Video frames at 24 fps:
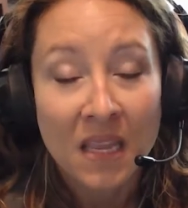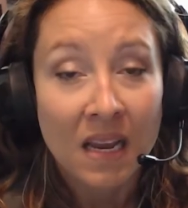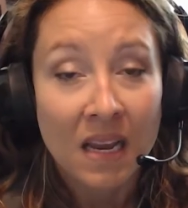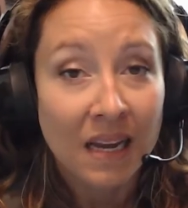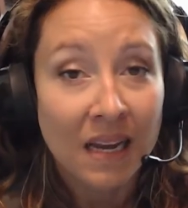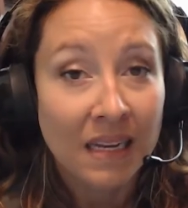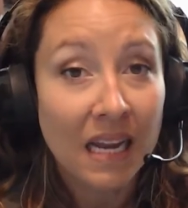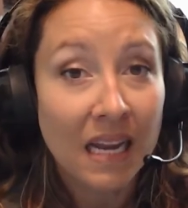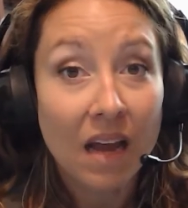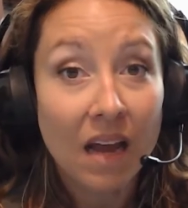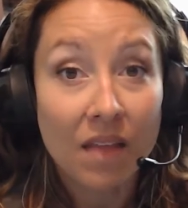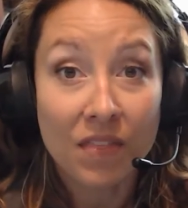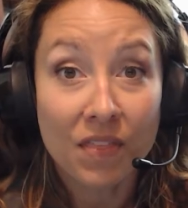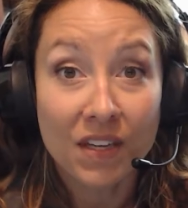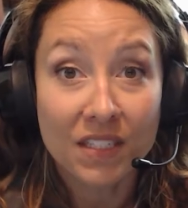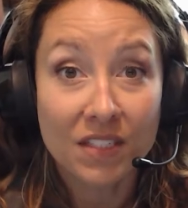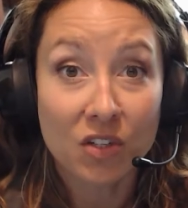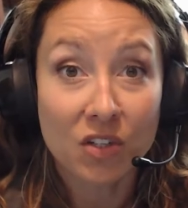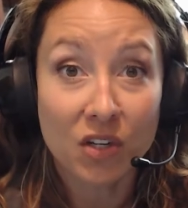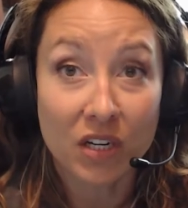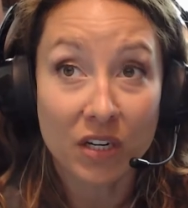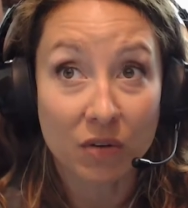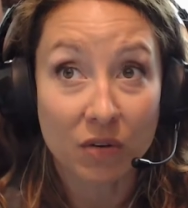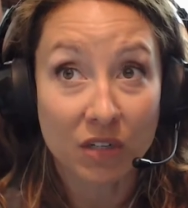Yeah, that's a
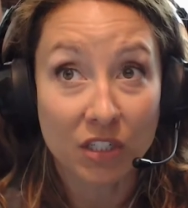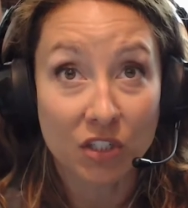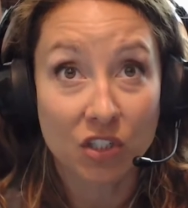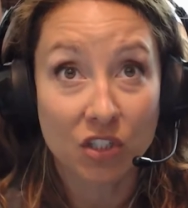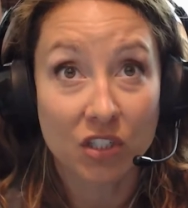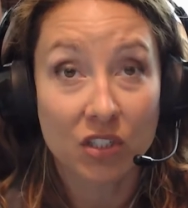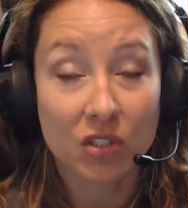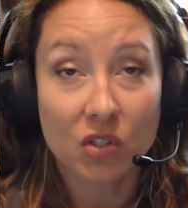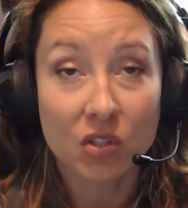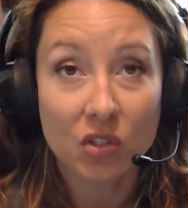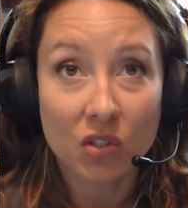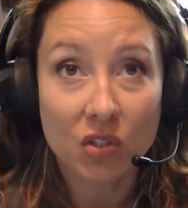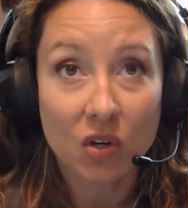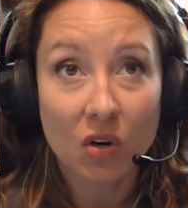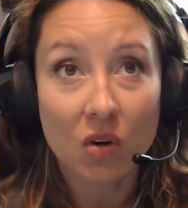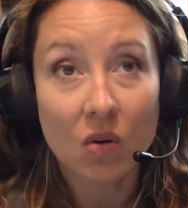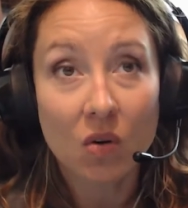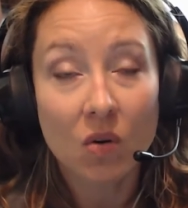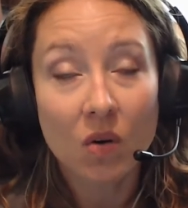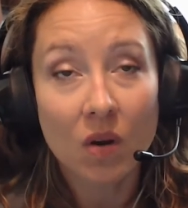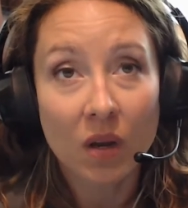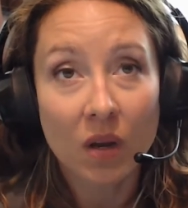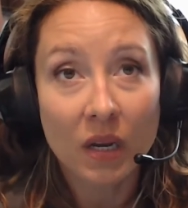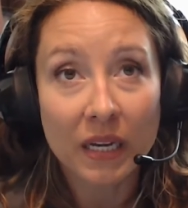great question.
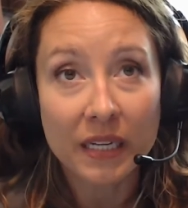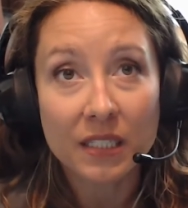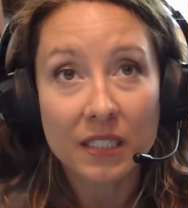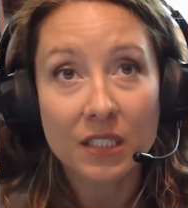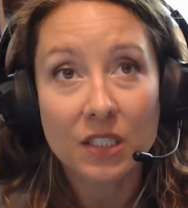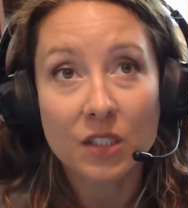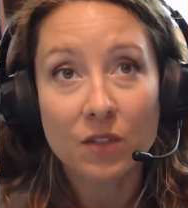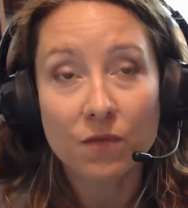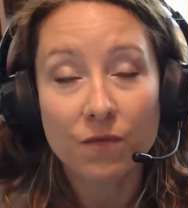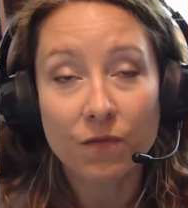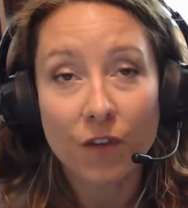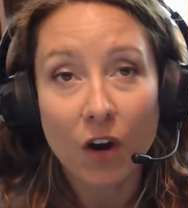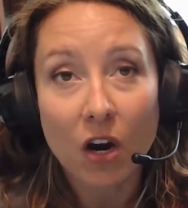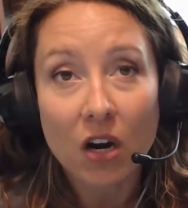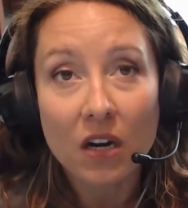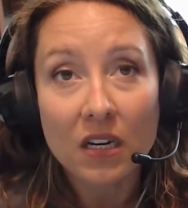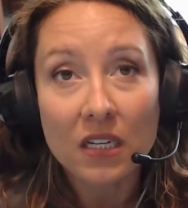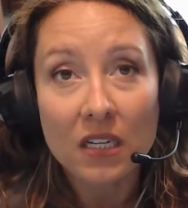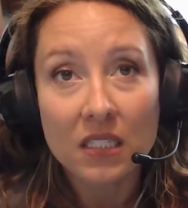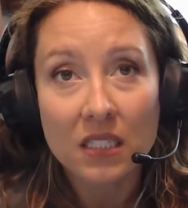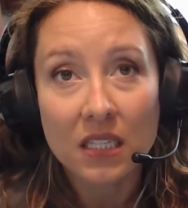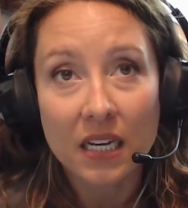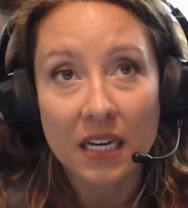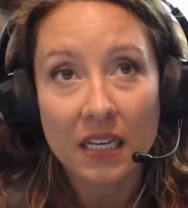So as far
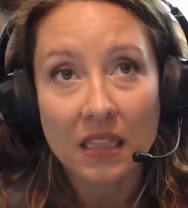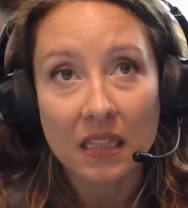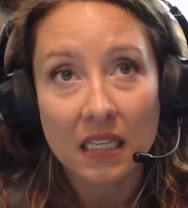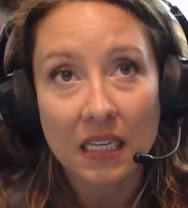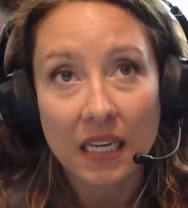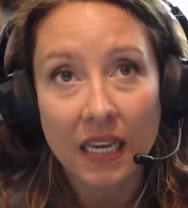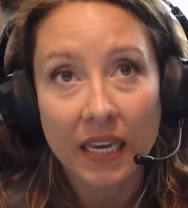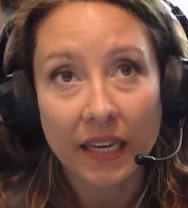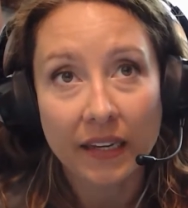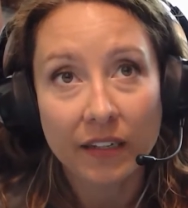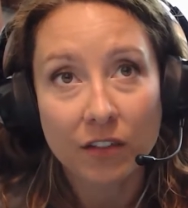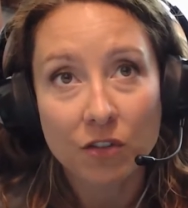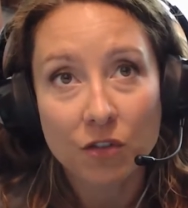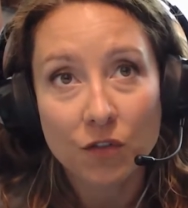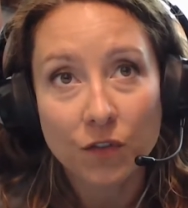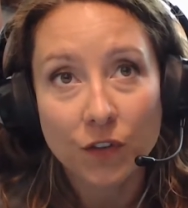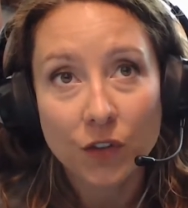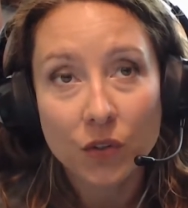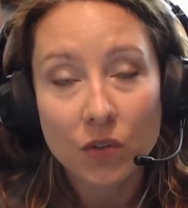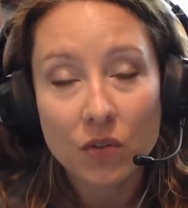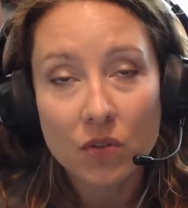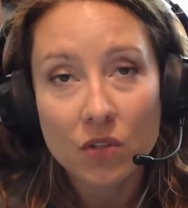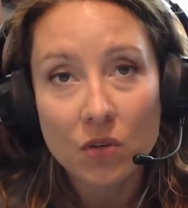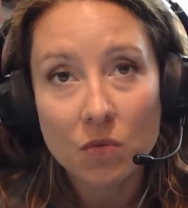as like the canned
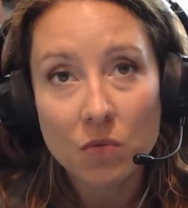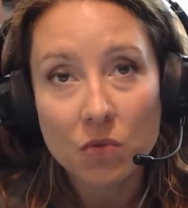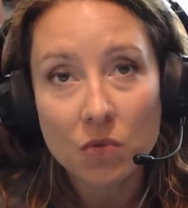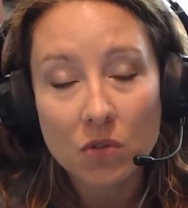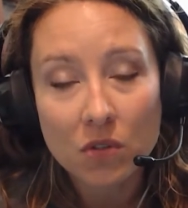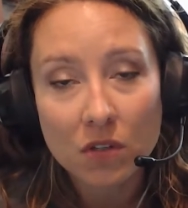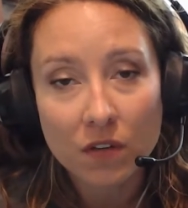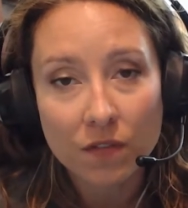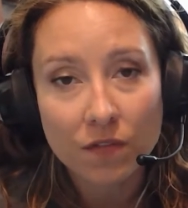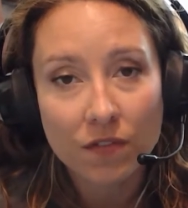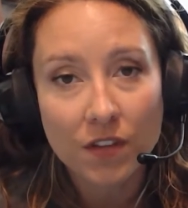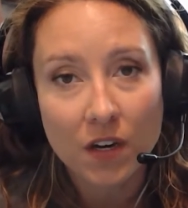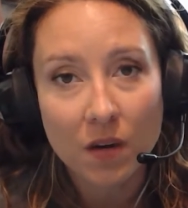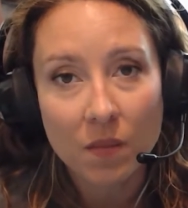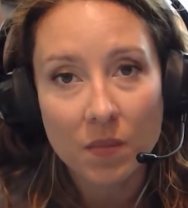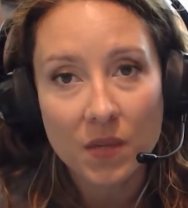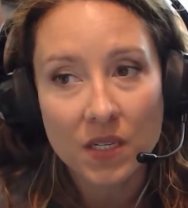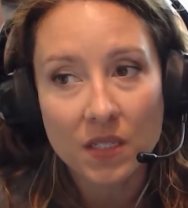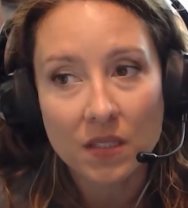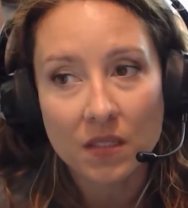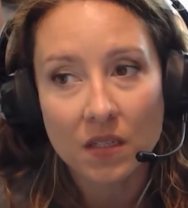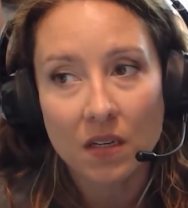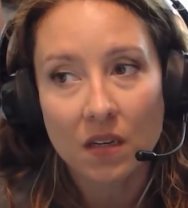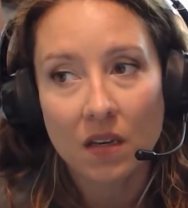food, the rule of thumb
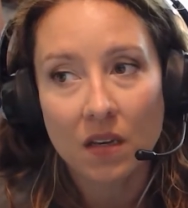is